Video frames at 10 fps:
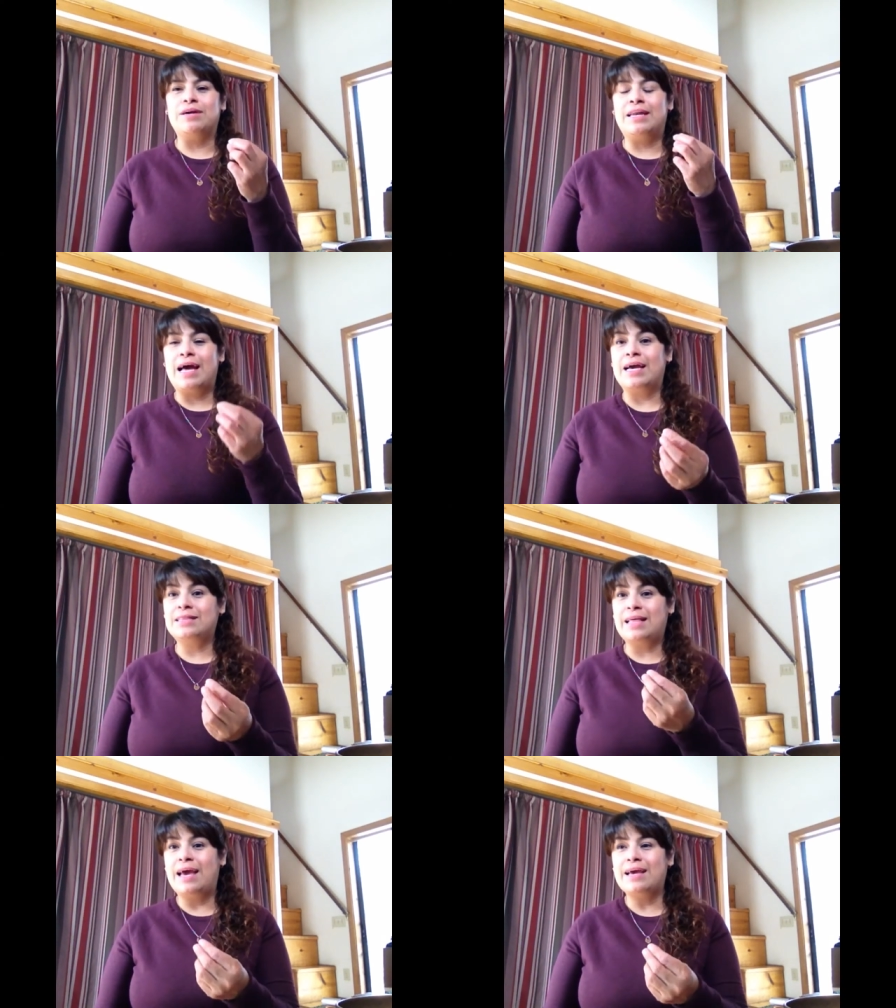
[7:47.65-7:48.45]
And I
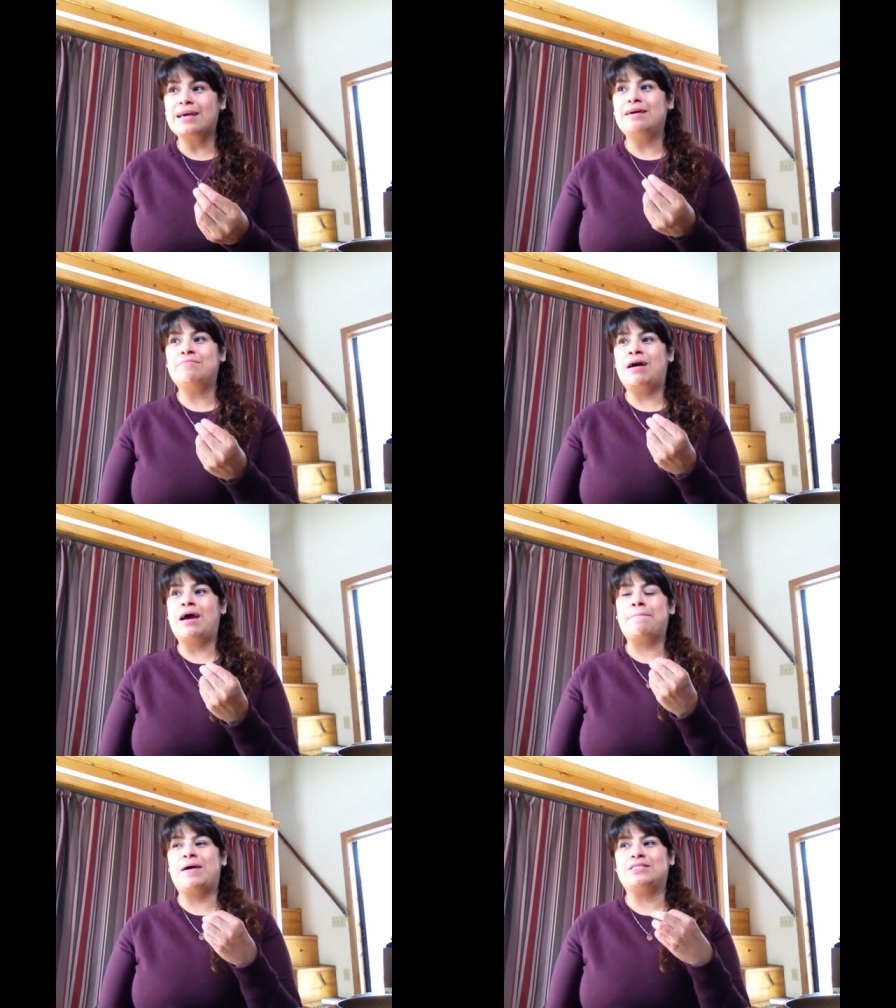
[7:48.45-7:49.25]
thank
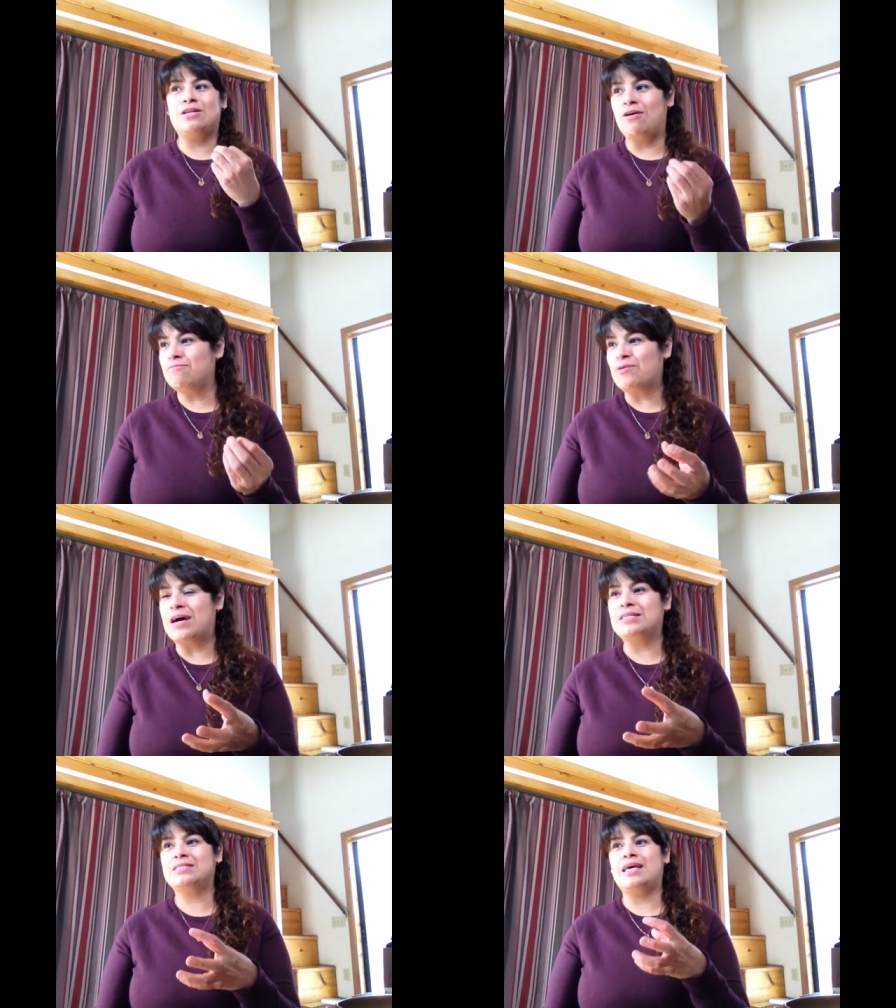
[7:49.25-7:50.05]
my past loved
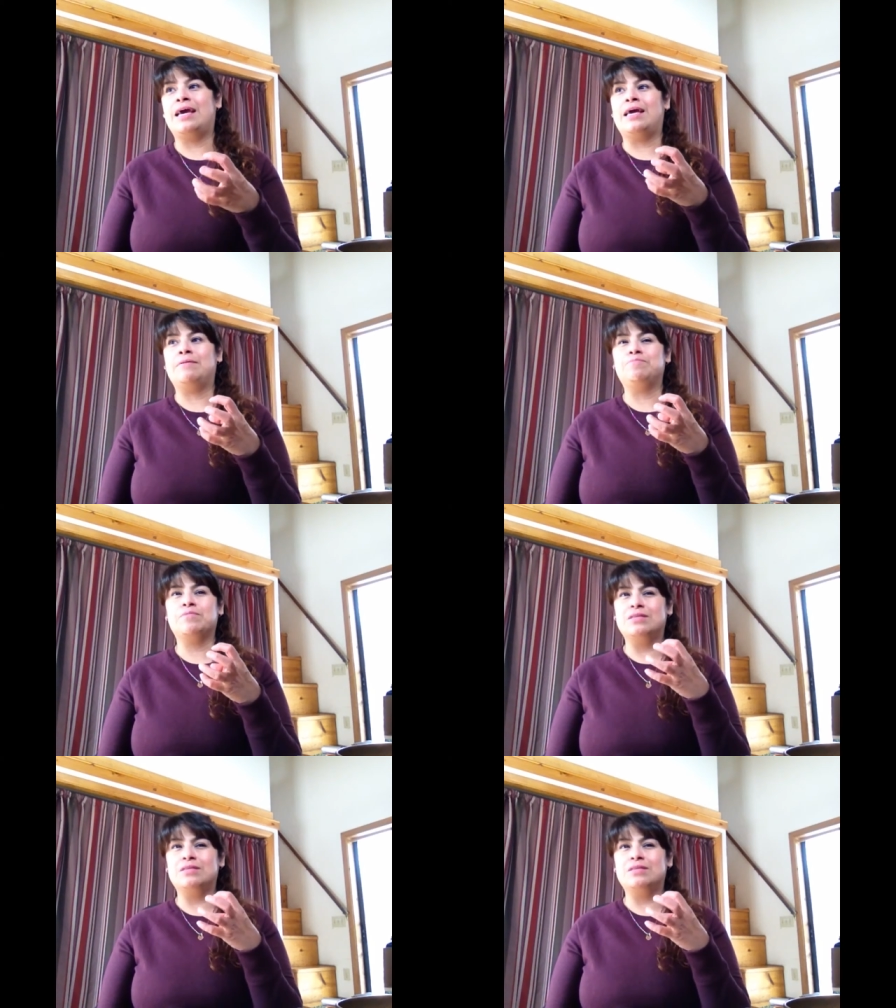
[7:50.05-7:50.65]
ones and